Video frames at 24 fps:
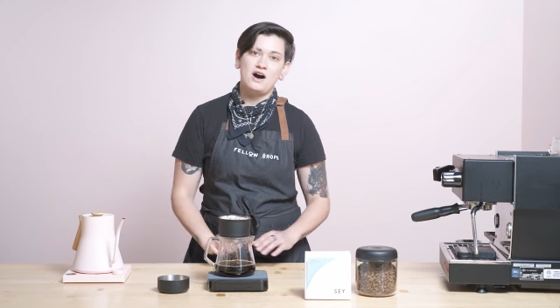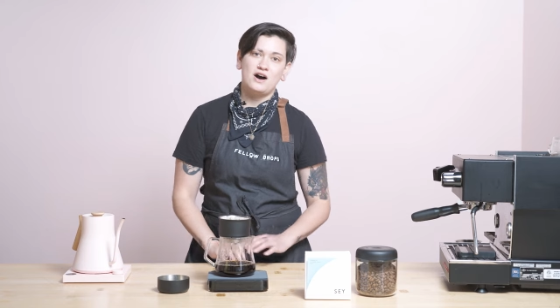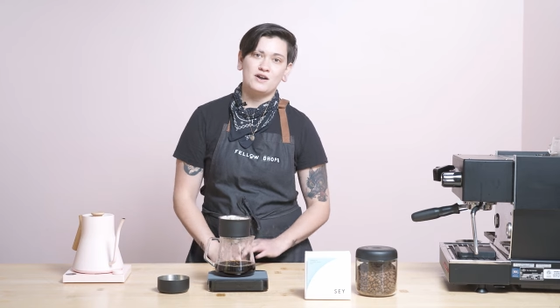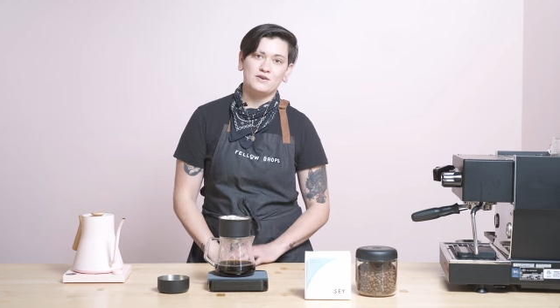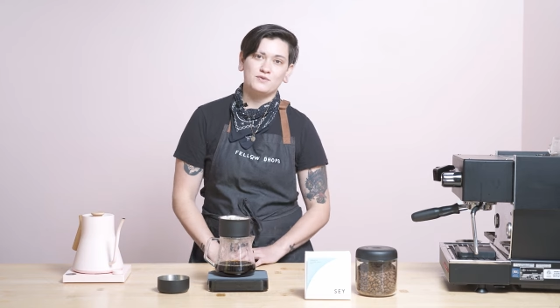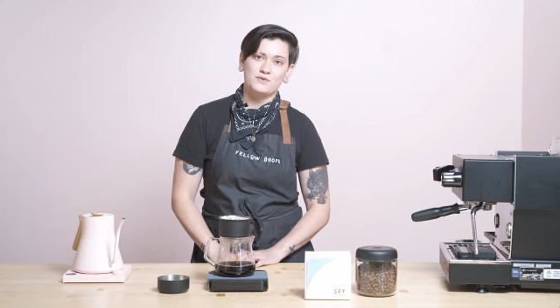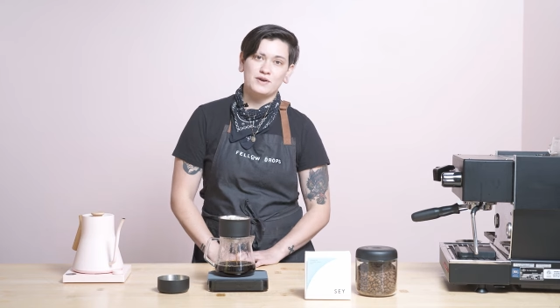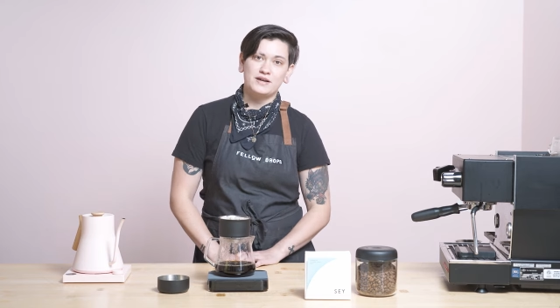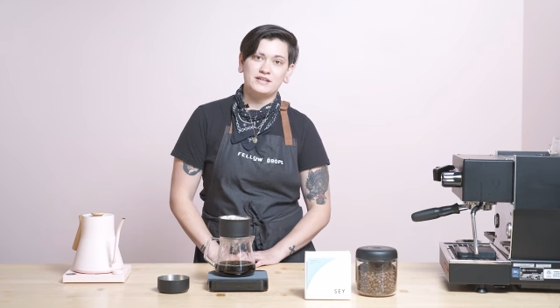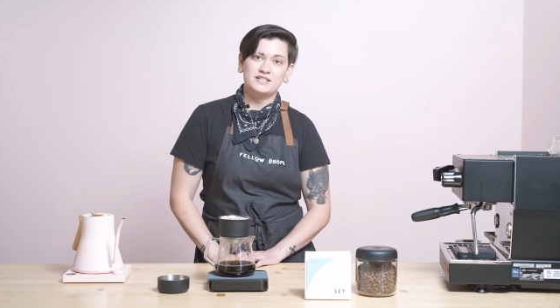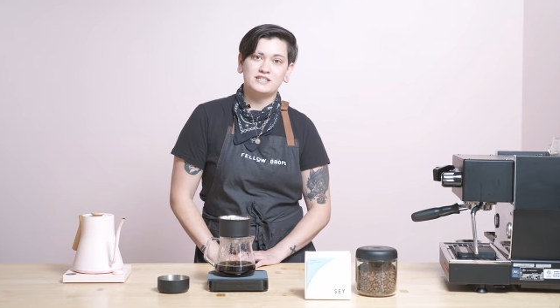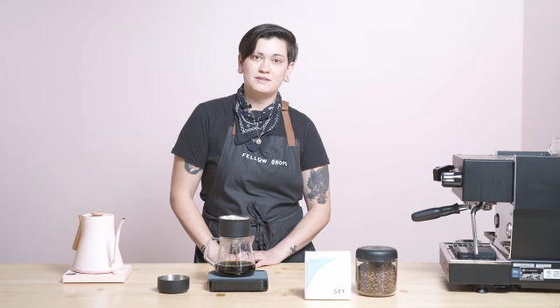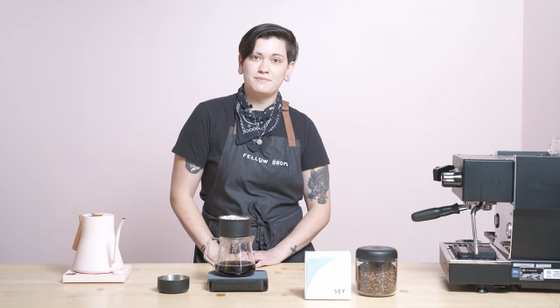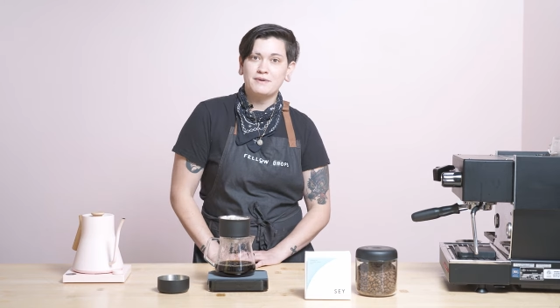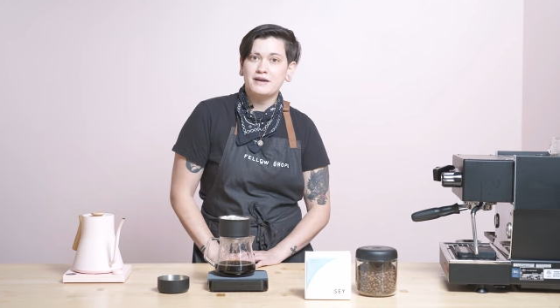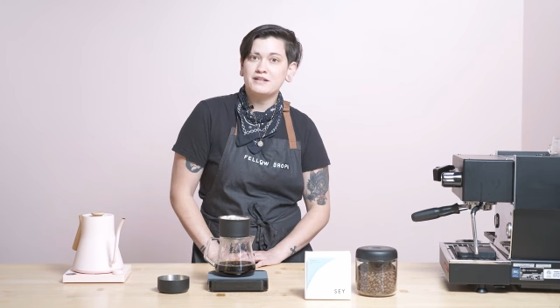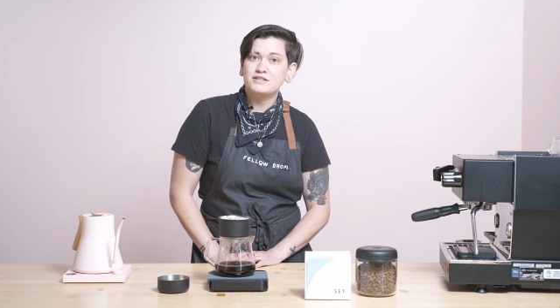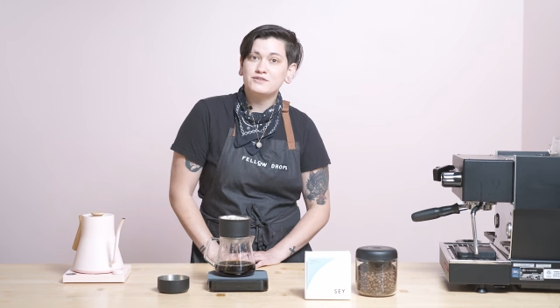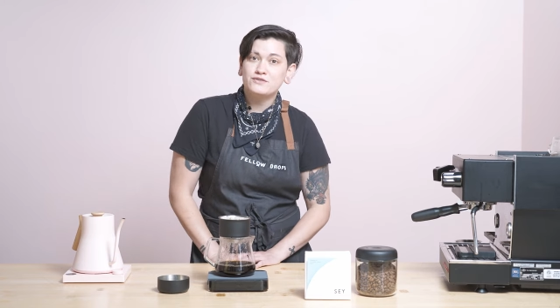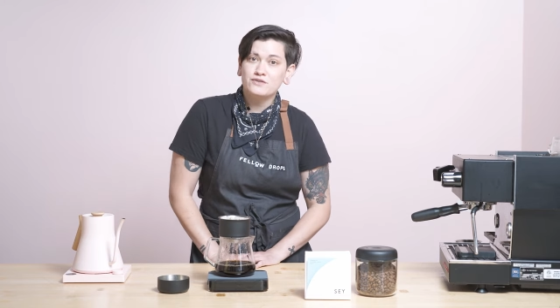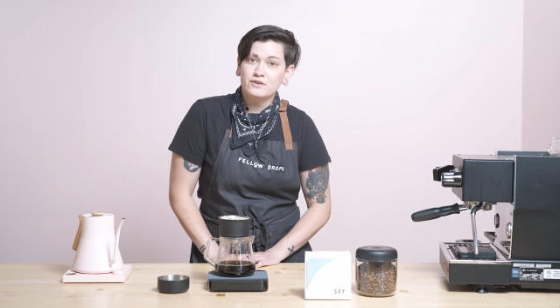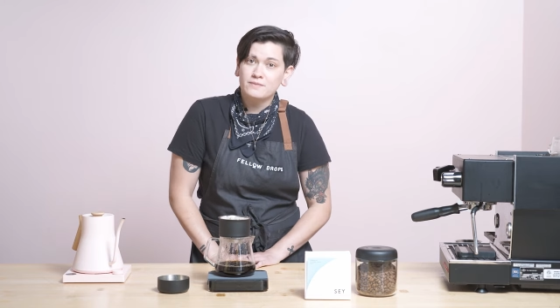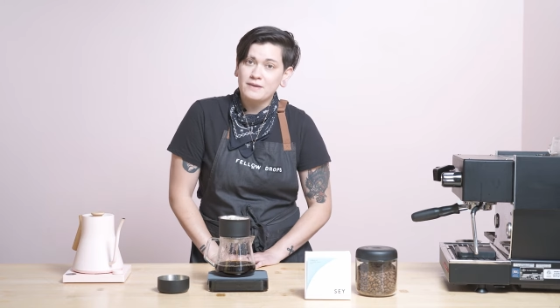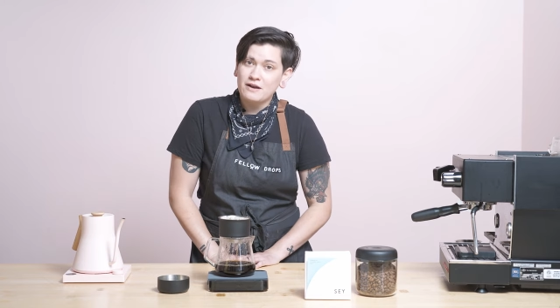on raised
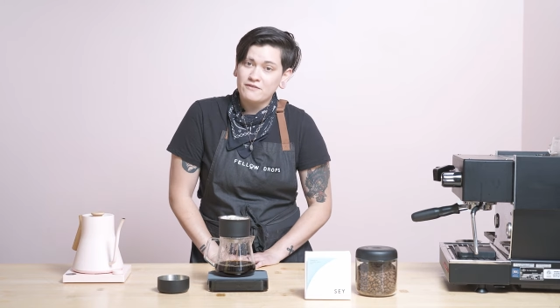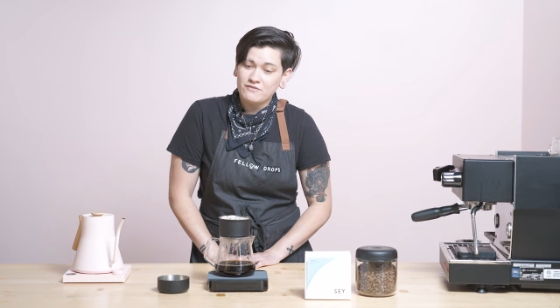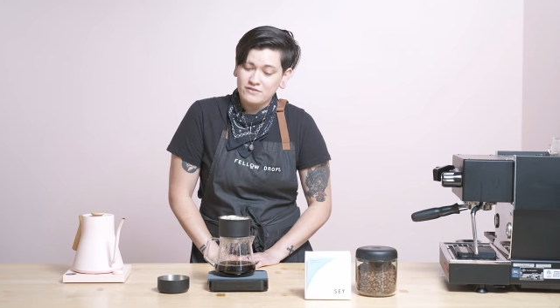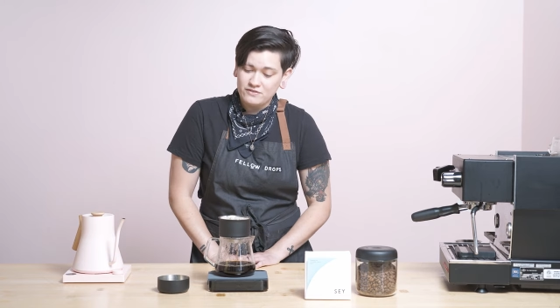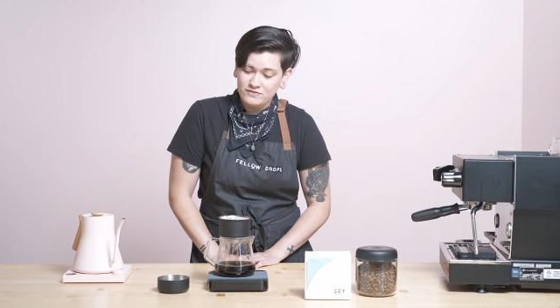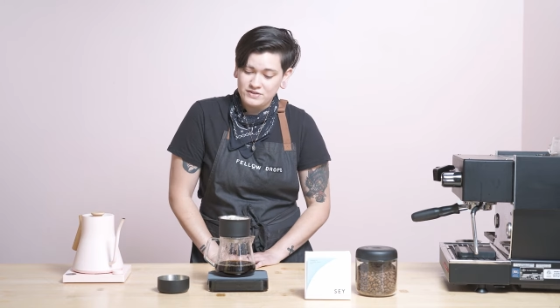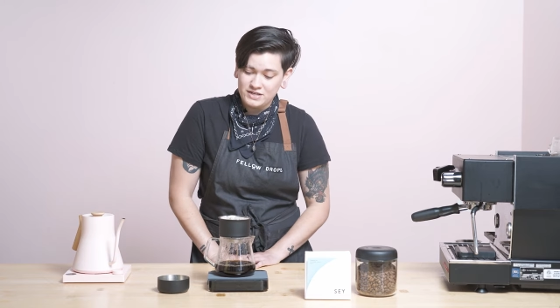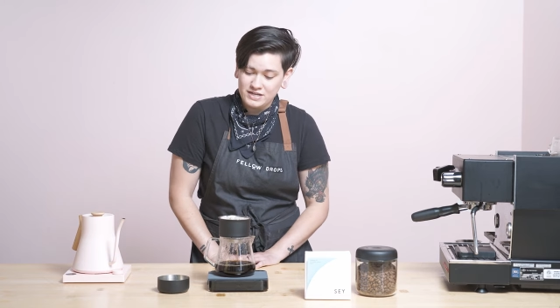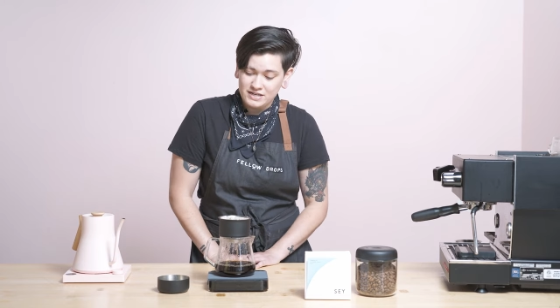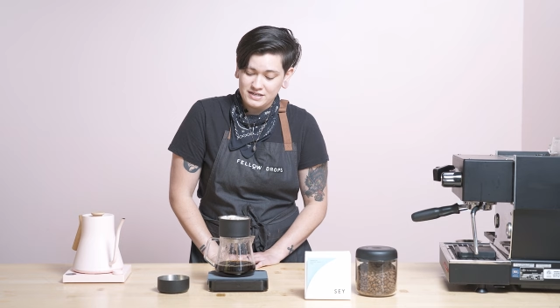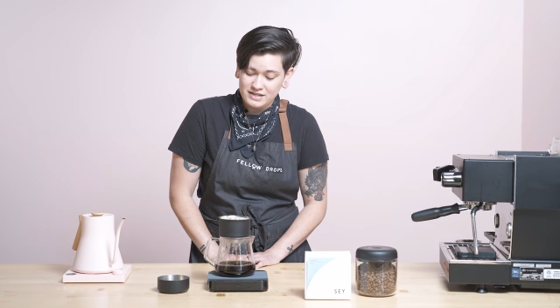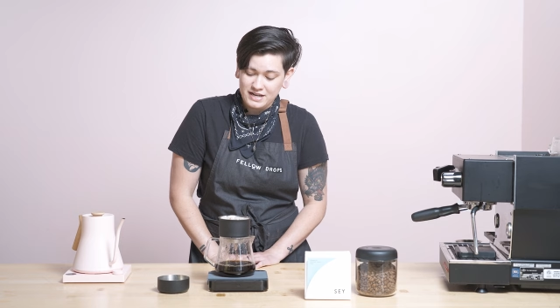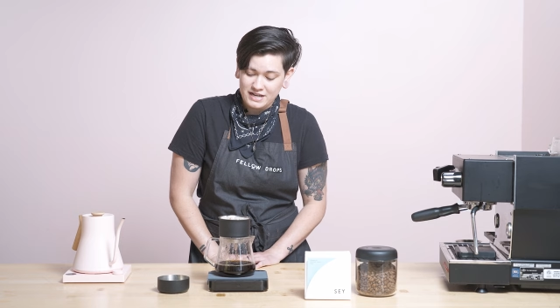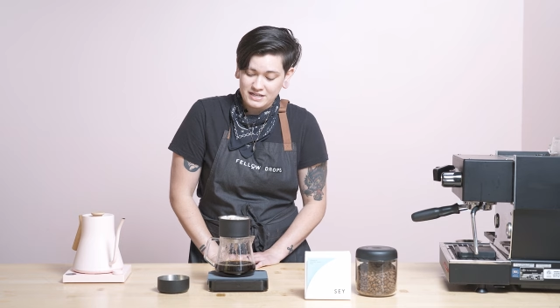beds for about 15